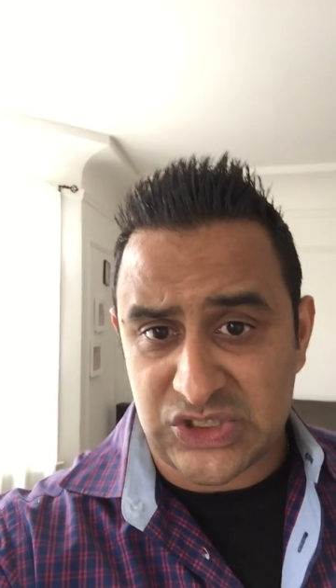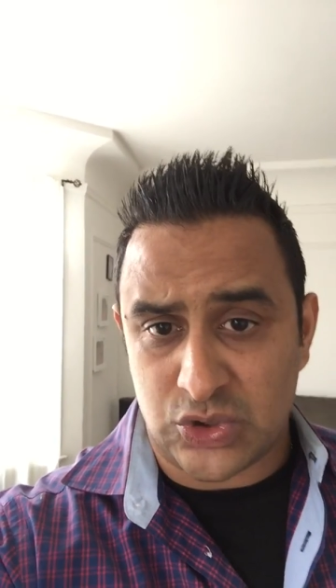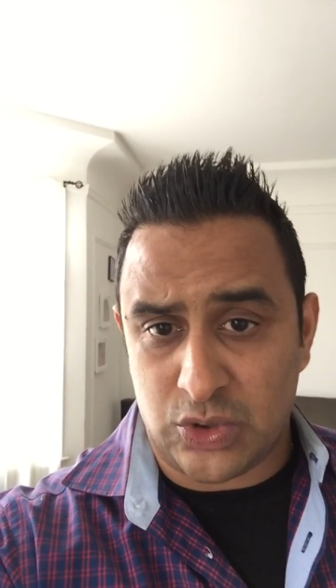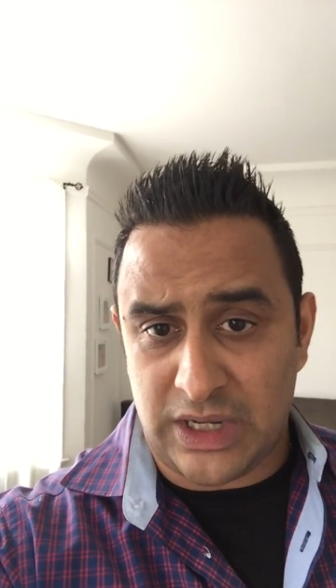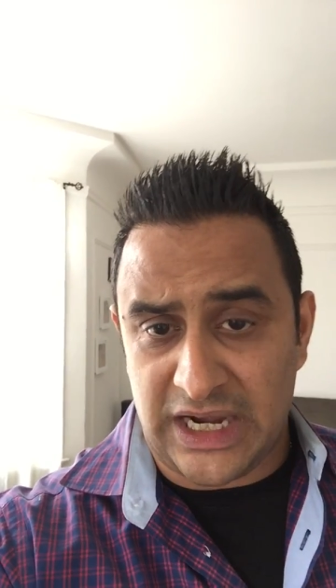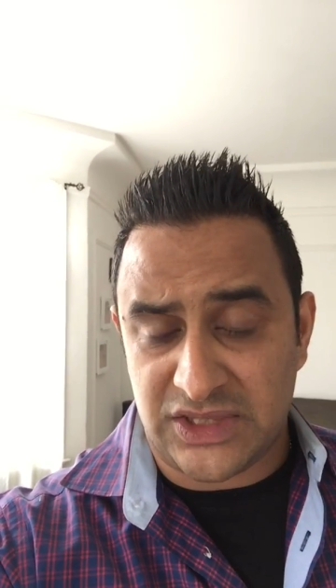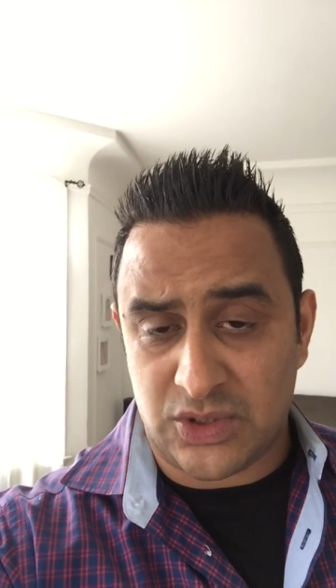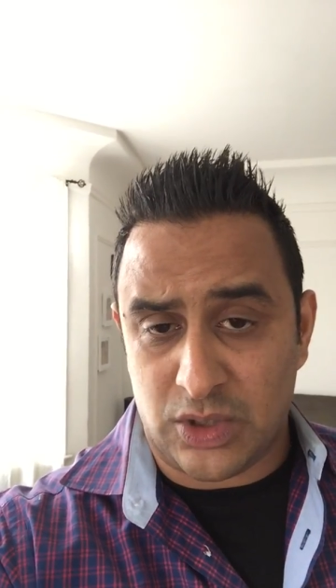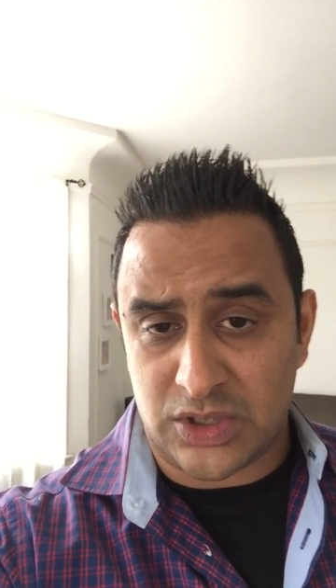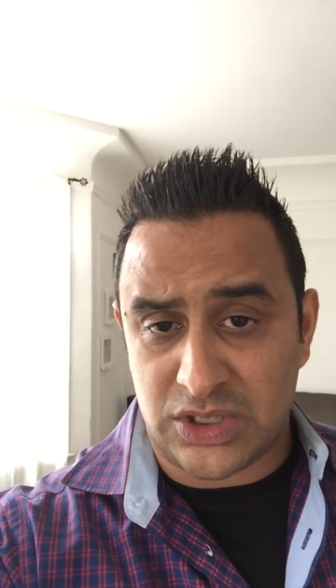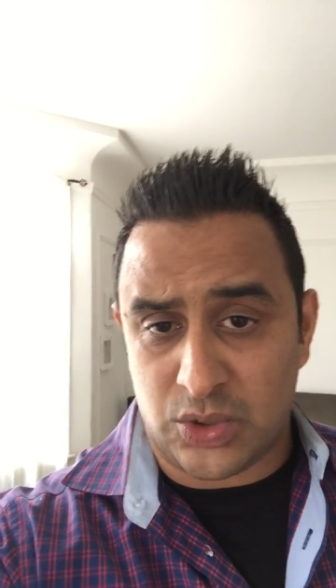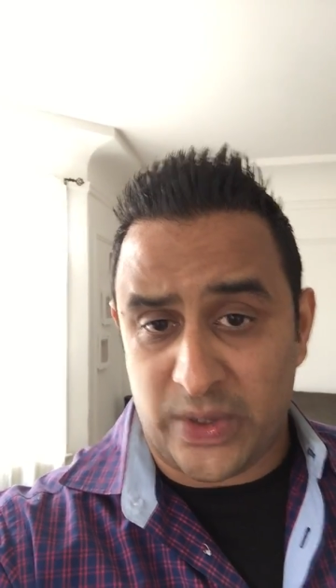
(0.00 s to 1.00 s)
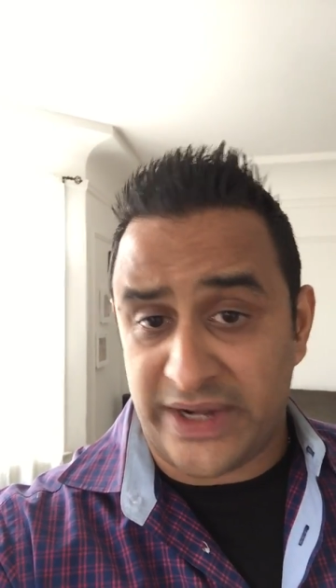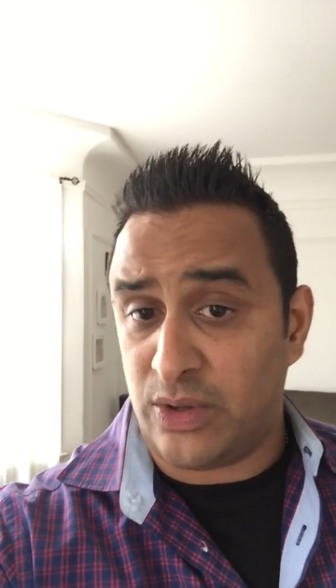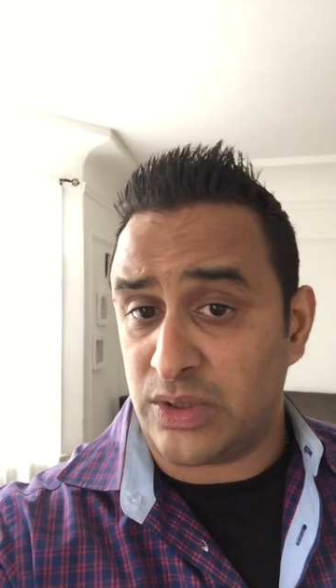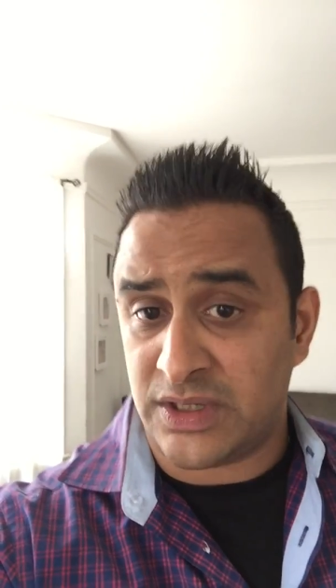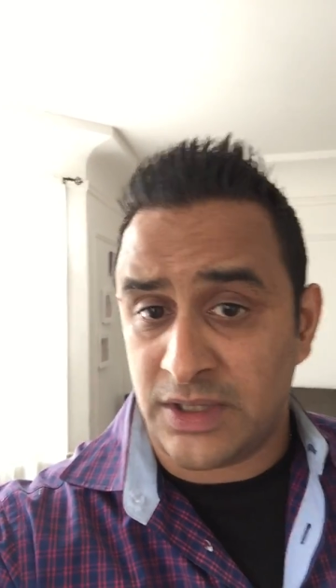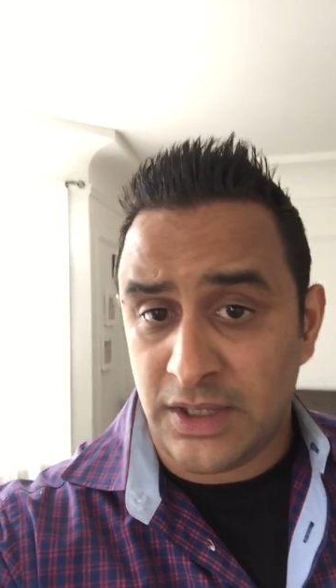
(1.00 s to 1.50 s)
So I thought, why
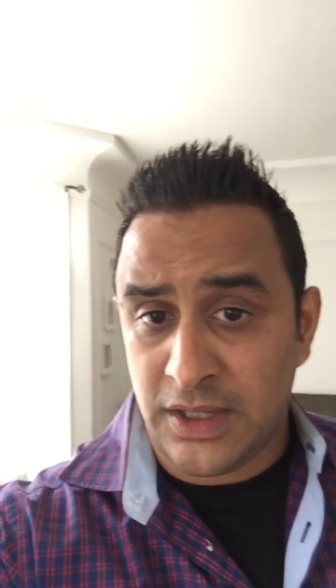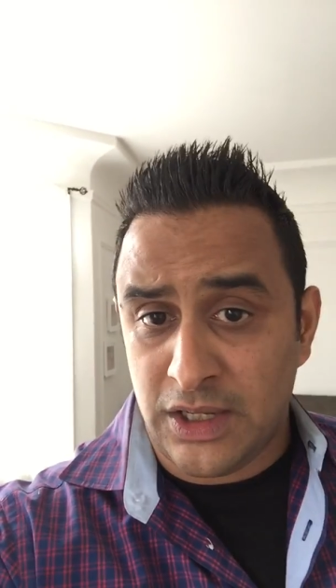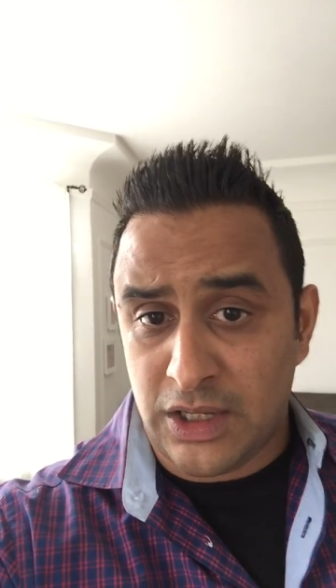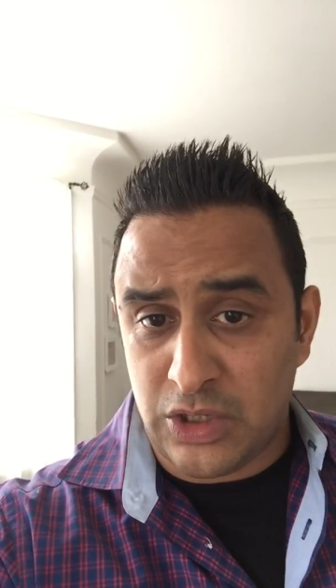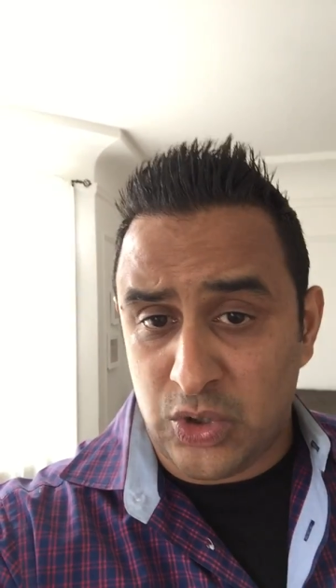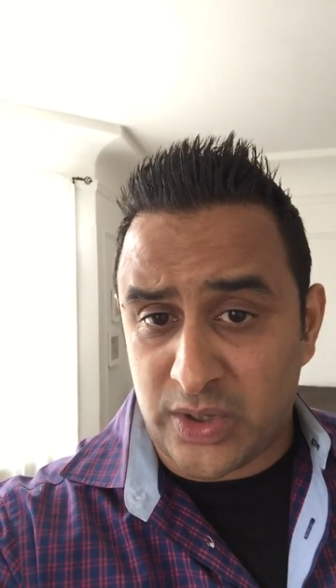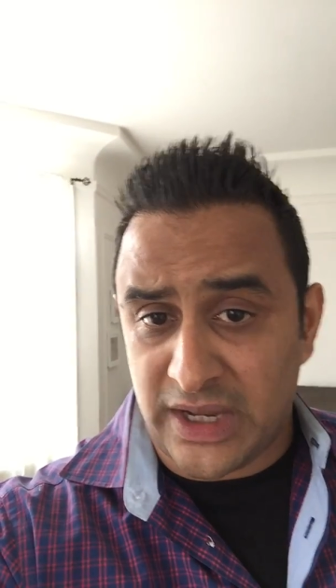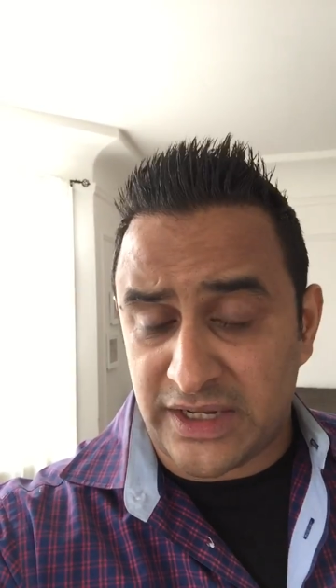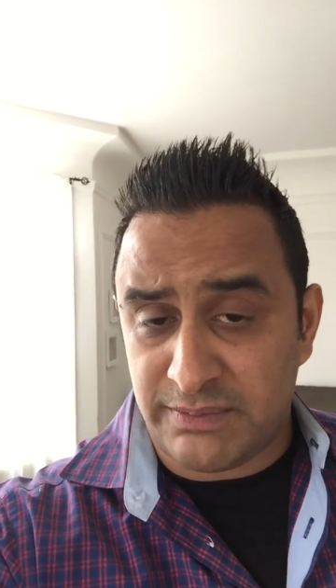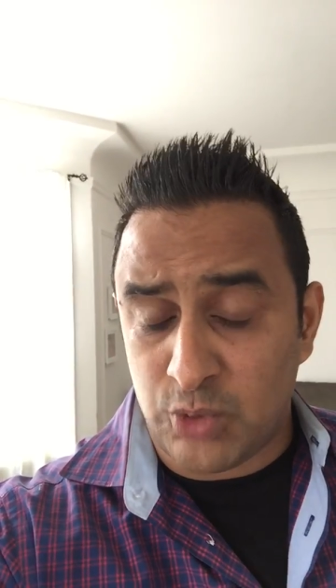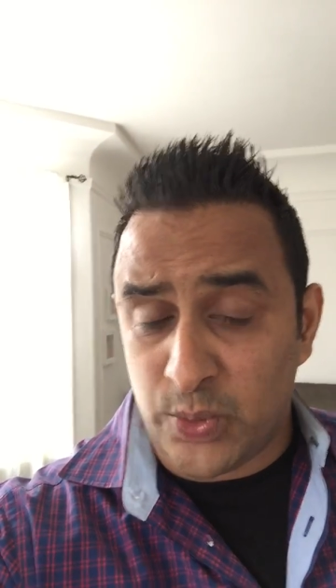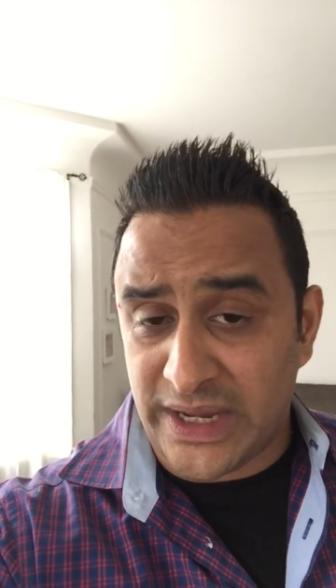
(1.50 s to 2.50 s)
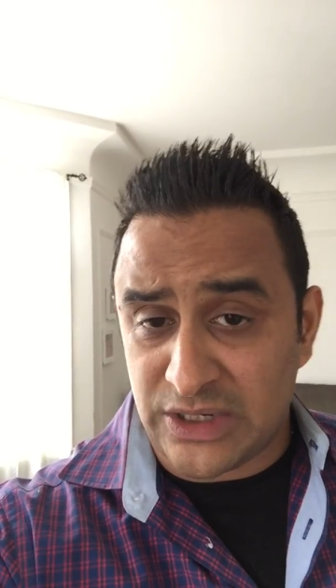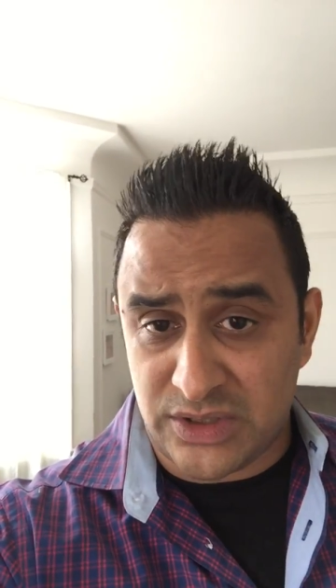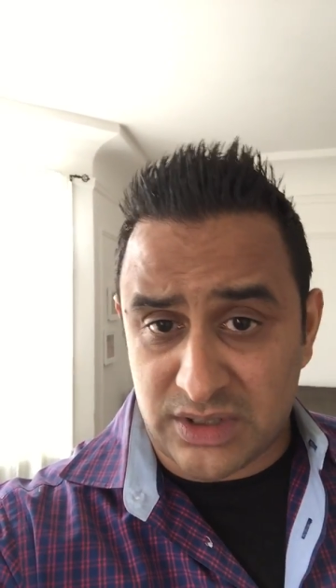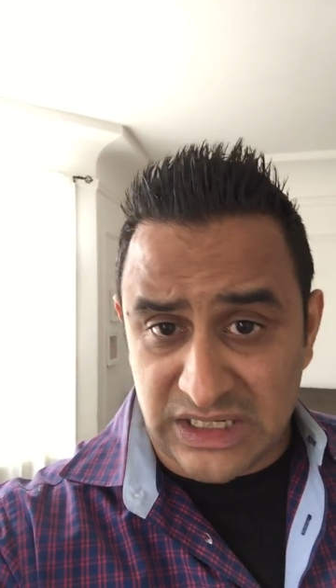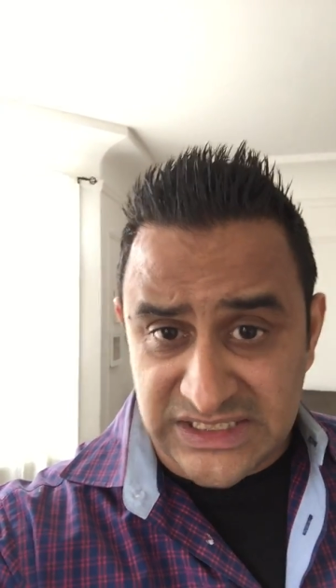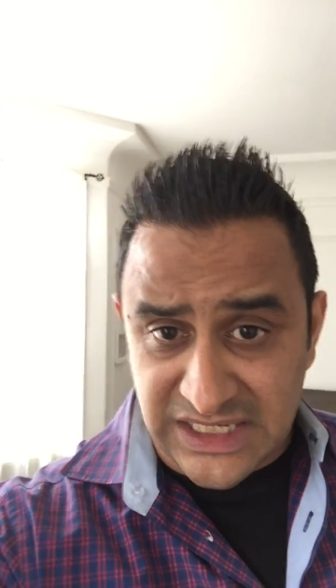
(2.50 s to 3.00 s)
not look at moving into the
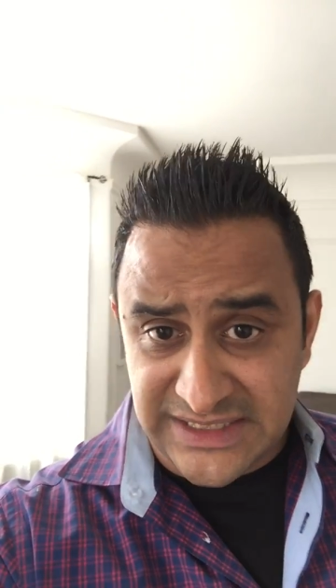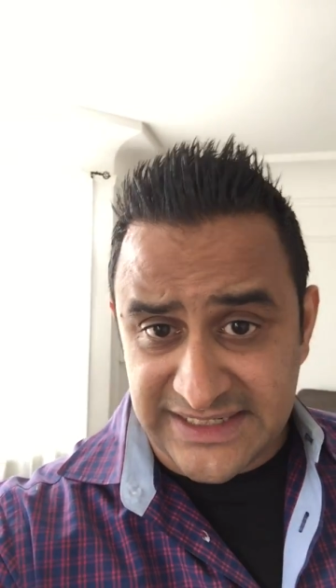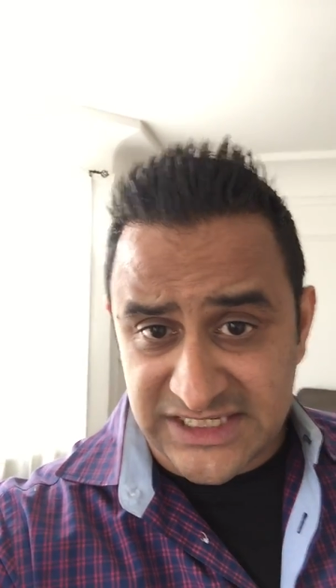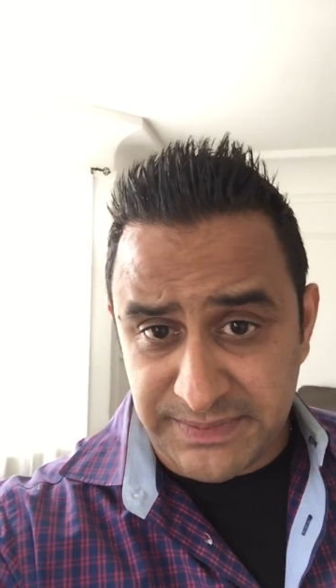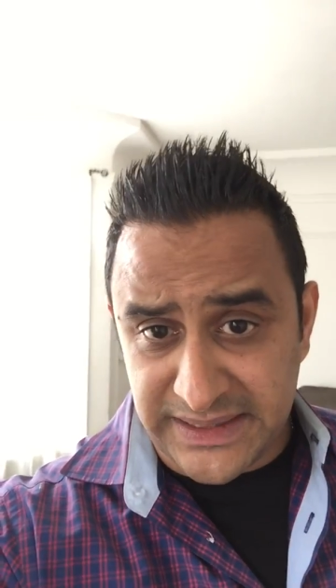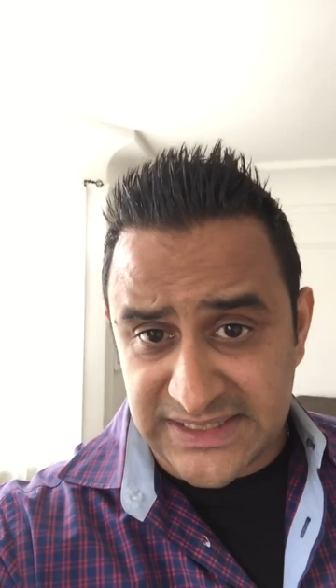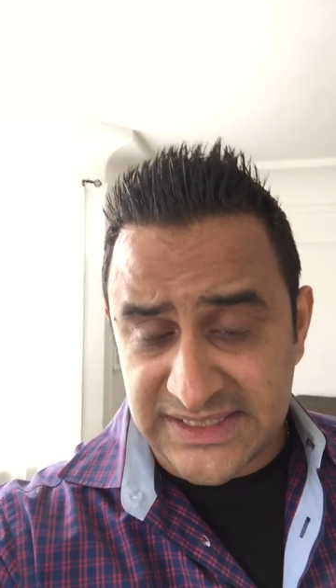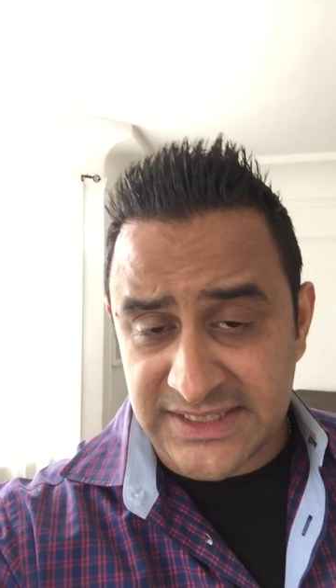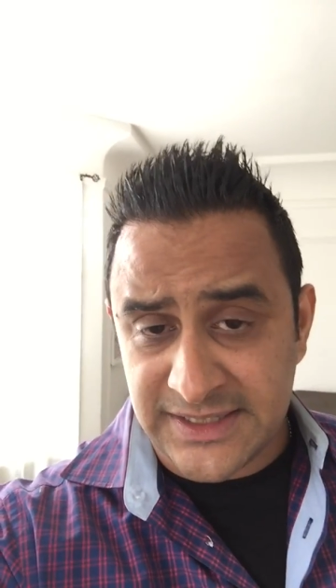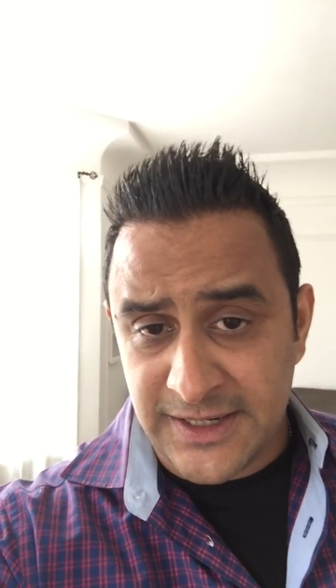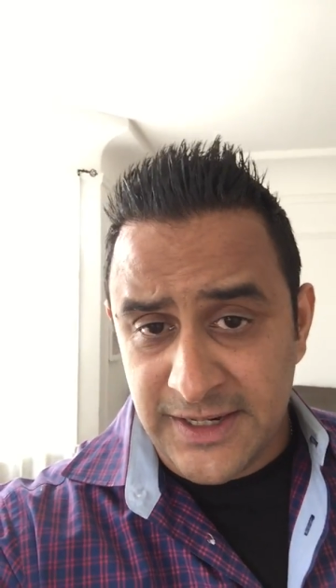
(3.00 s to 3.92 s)
consulting space,